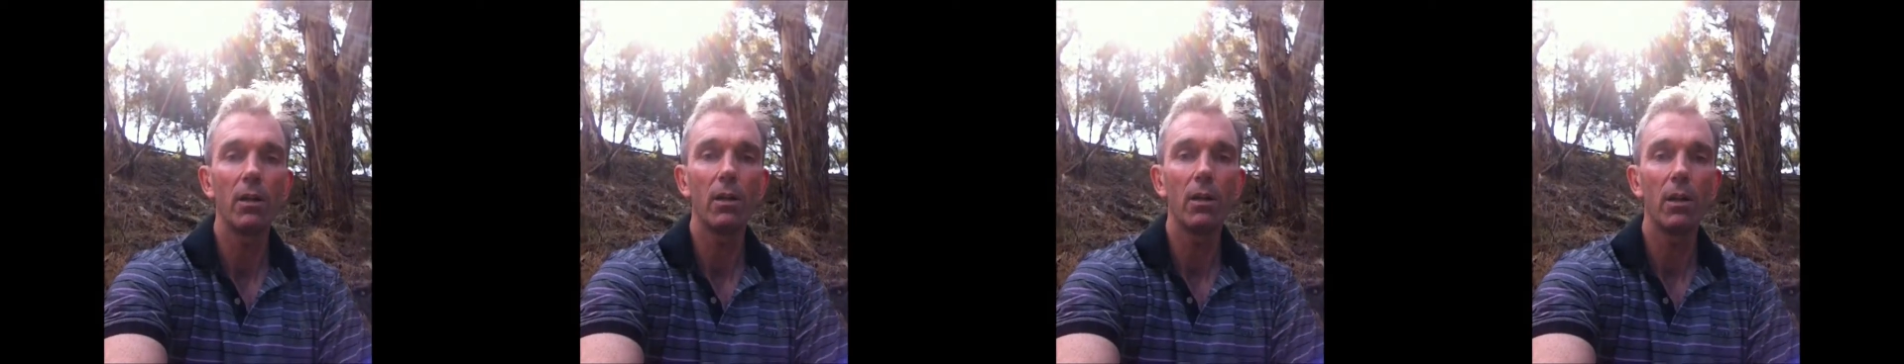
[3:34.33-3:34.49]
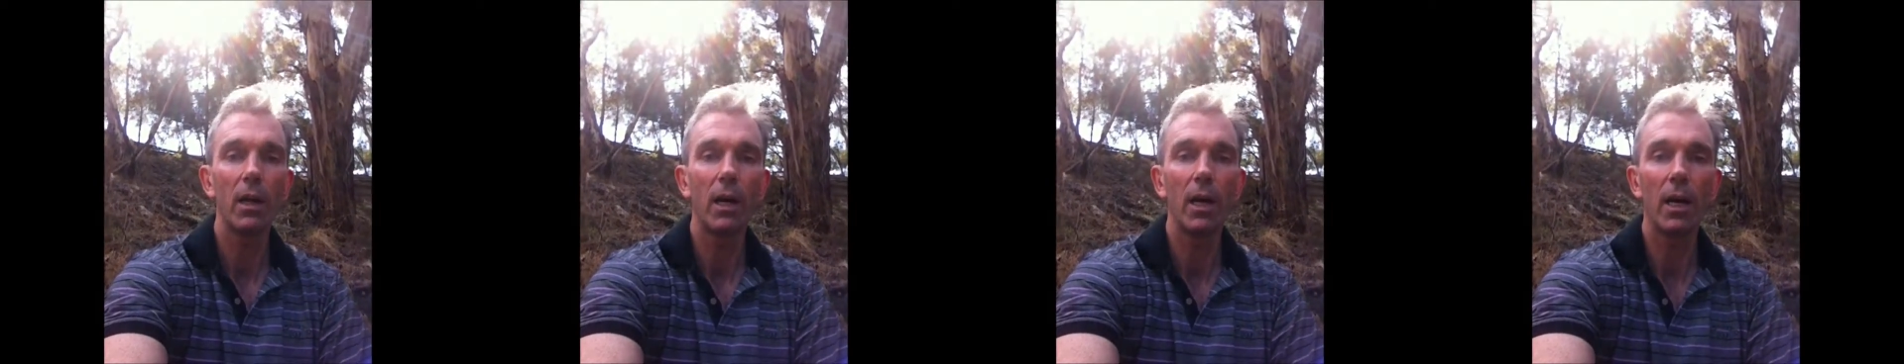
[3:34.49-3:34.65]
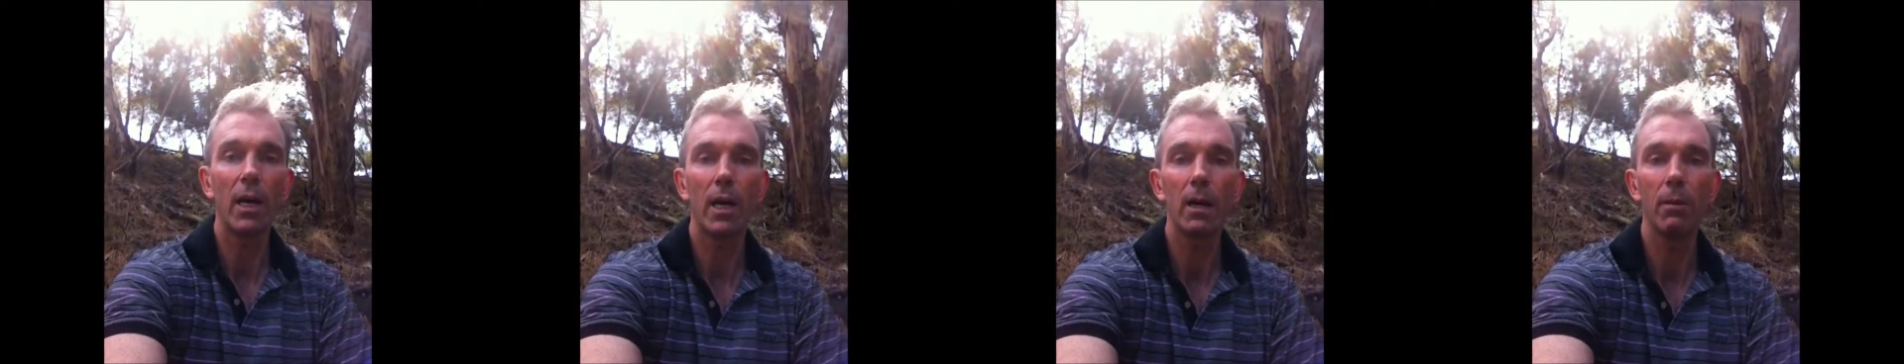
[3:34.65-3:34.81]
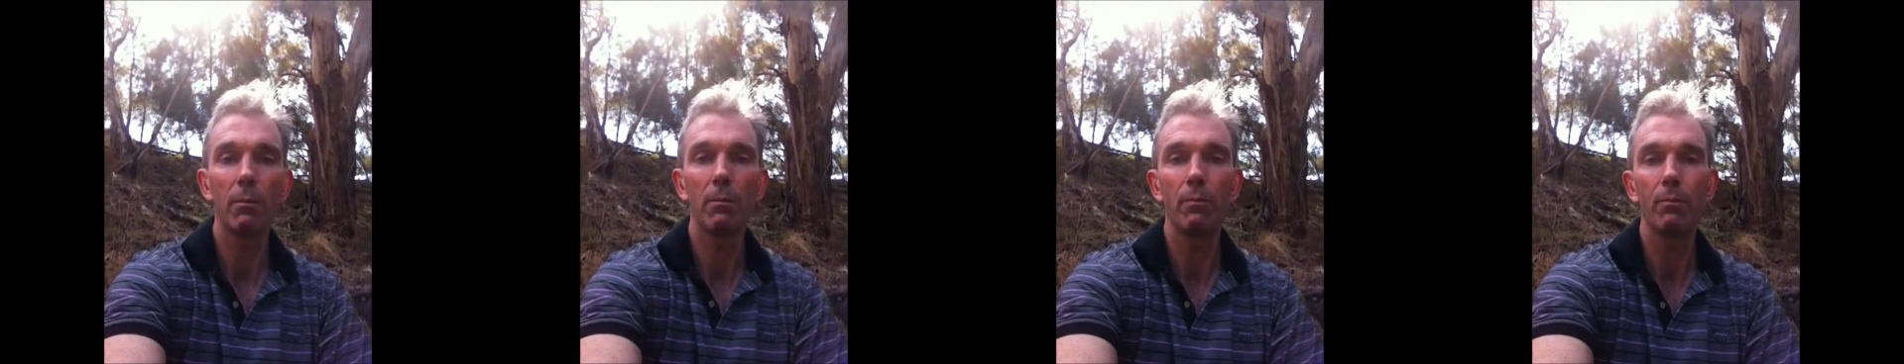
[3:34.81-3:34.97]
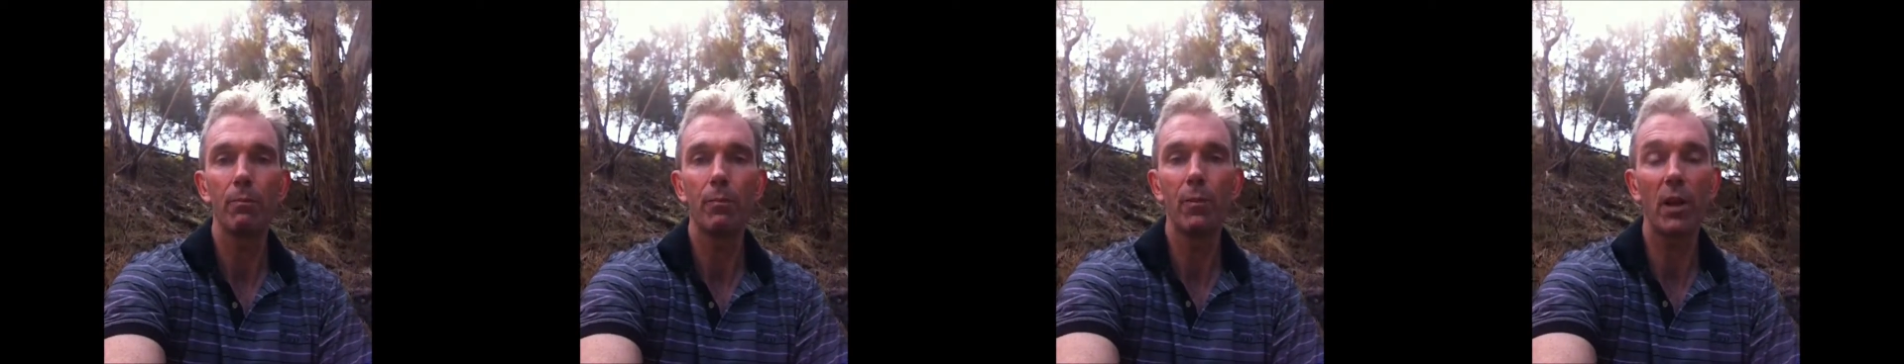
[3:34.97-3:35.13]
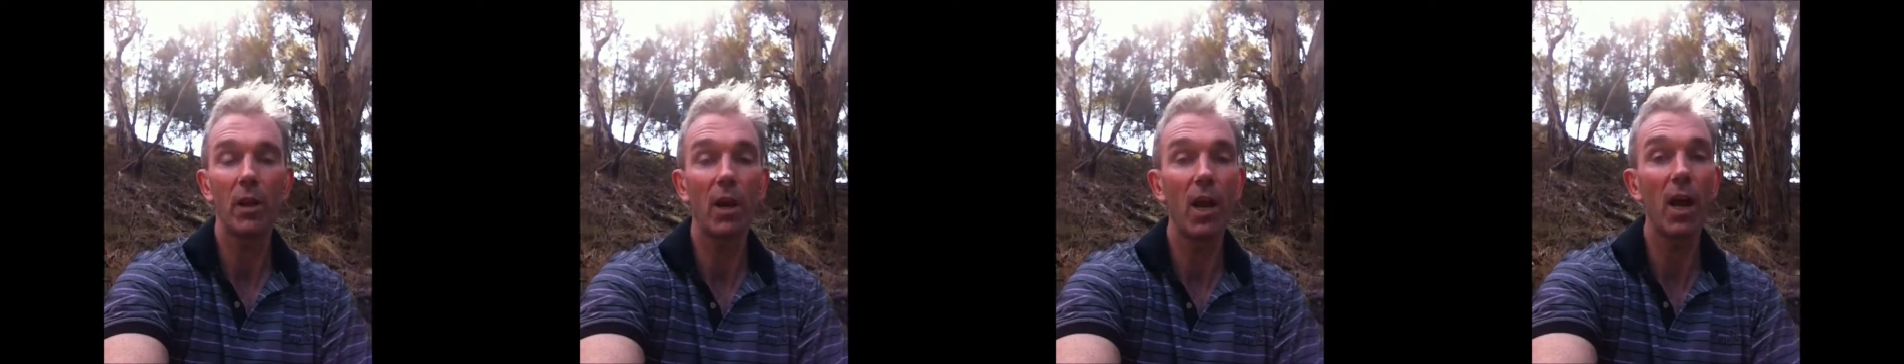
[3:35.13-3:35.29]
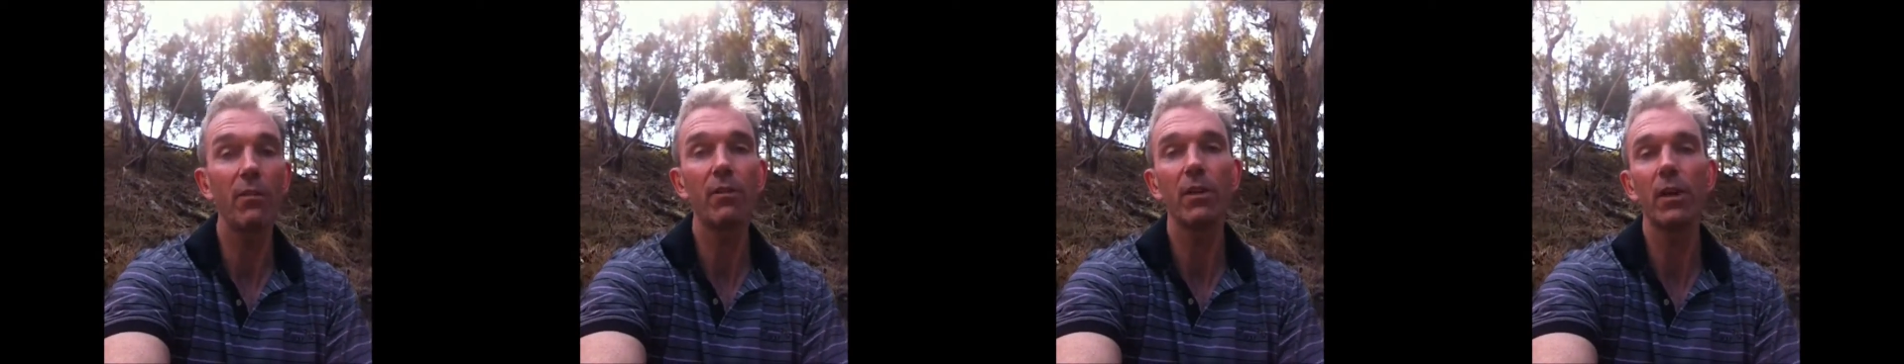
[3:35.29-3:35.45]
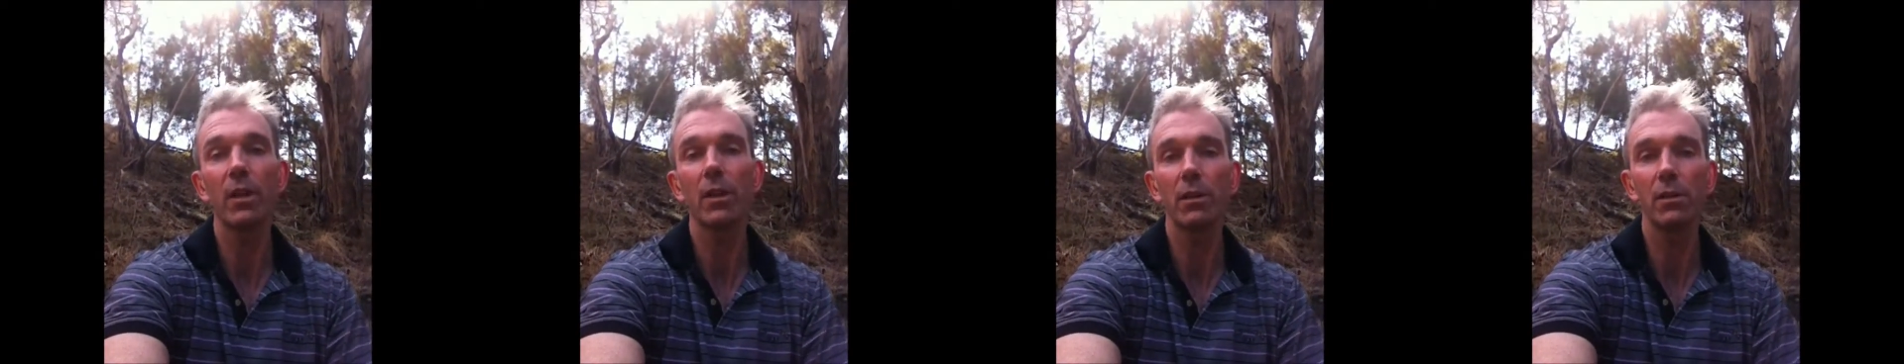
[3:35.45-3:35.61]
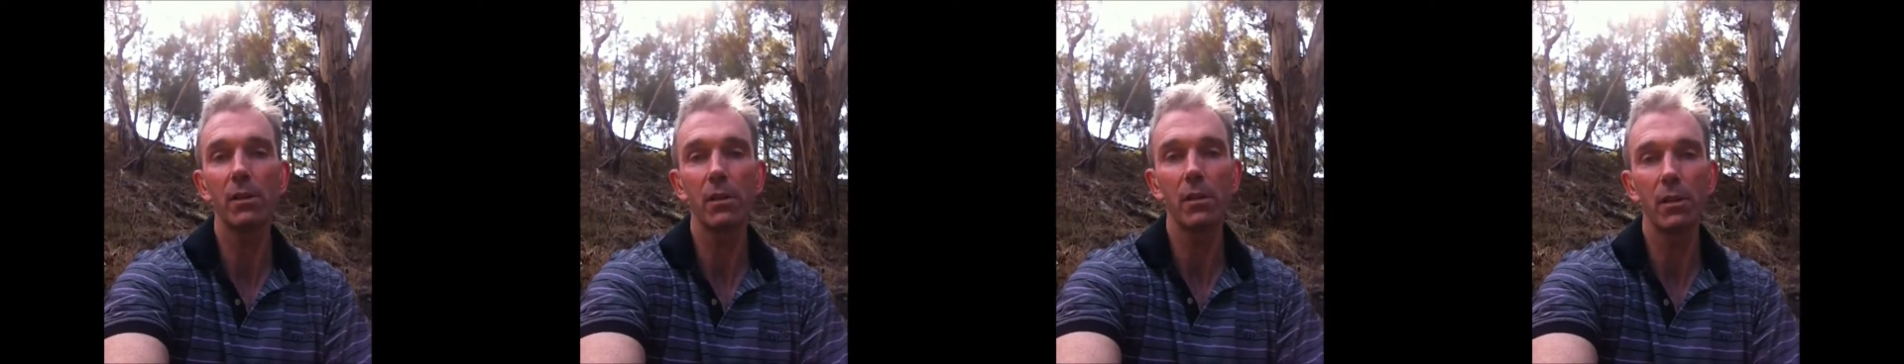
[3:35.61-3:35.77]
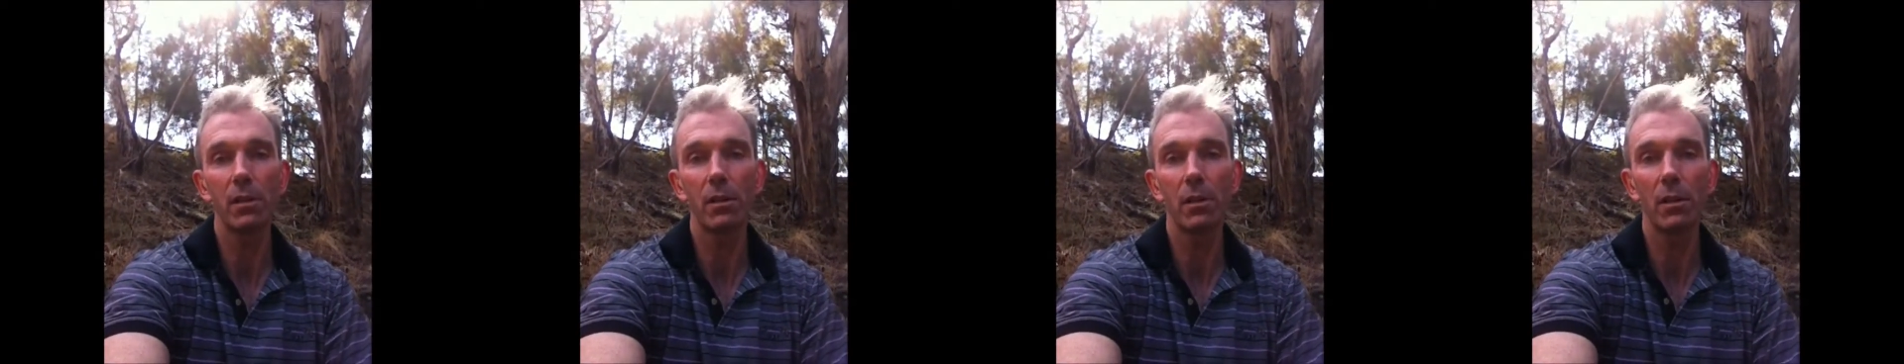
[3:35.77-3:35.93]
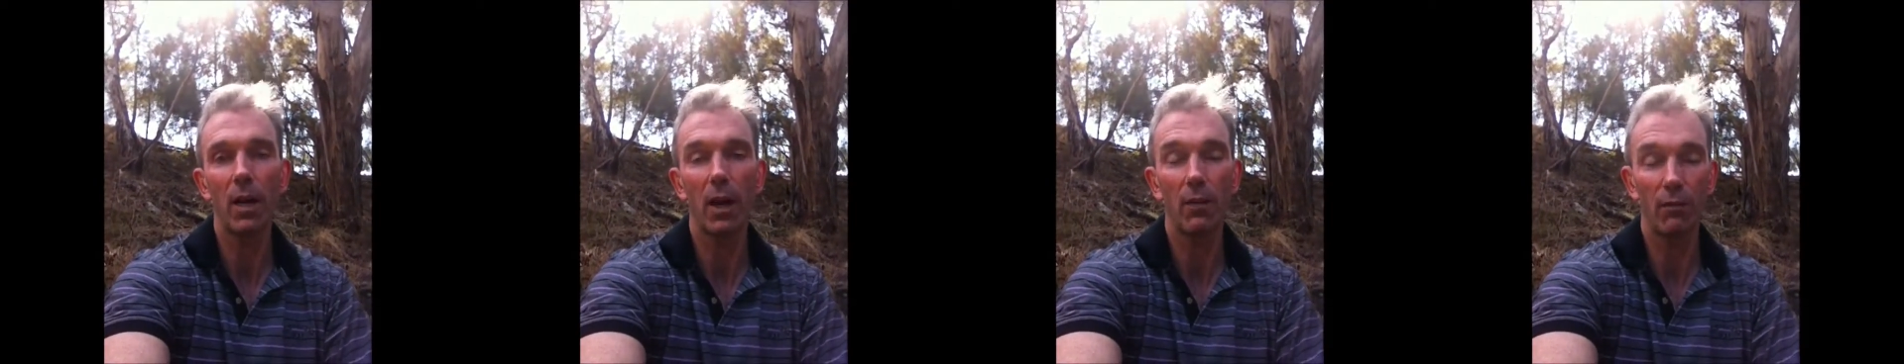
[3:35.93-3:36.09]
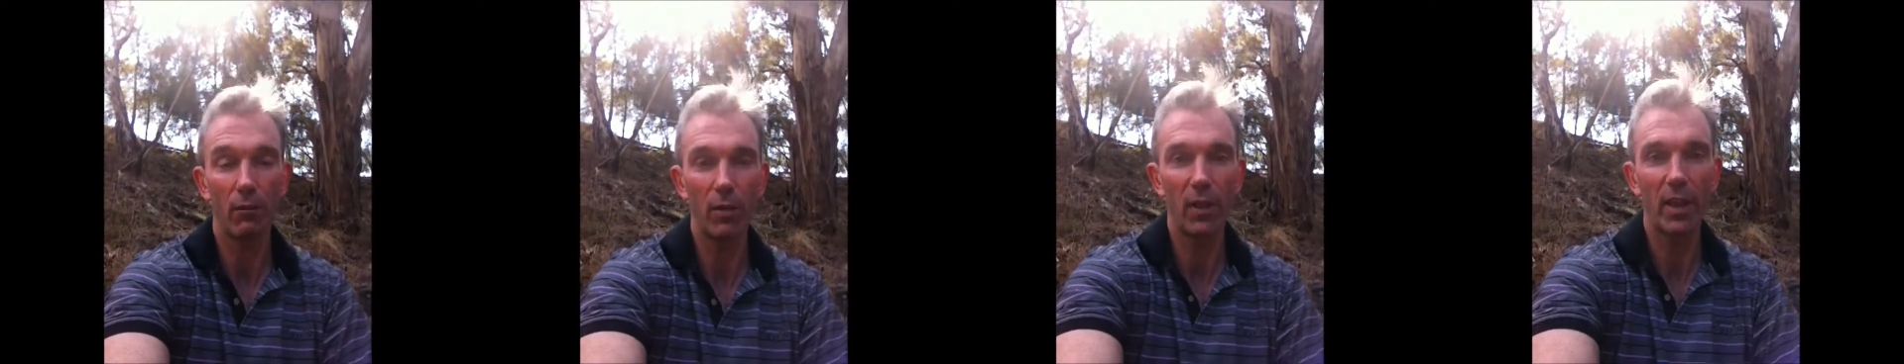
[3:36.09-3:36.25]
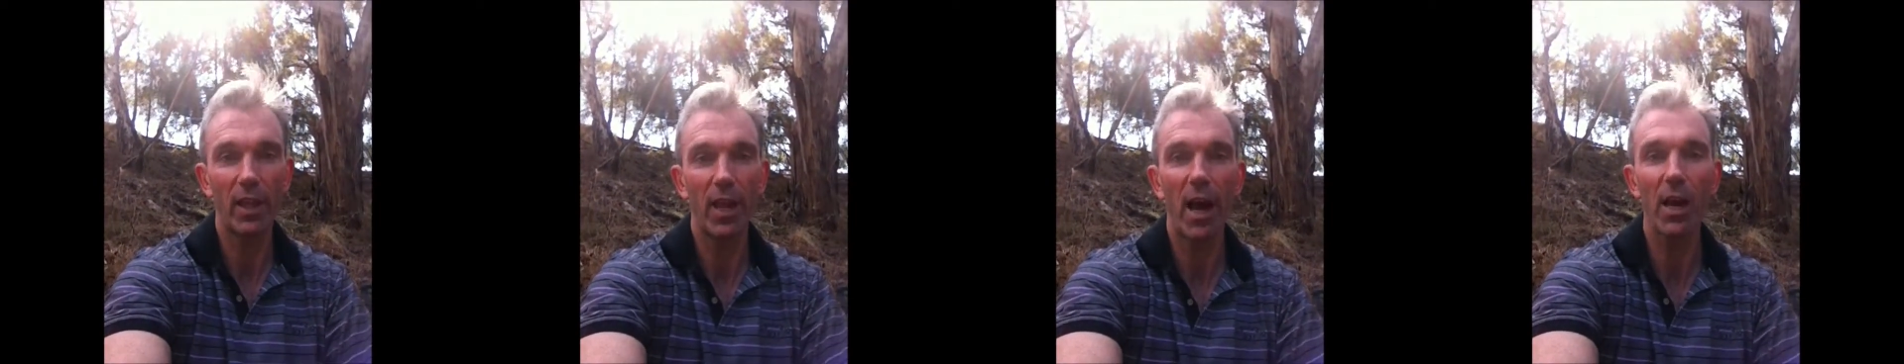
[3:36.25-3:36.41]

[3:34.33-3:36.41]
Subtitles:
the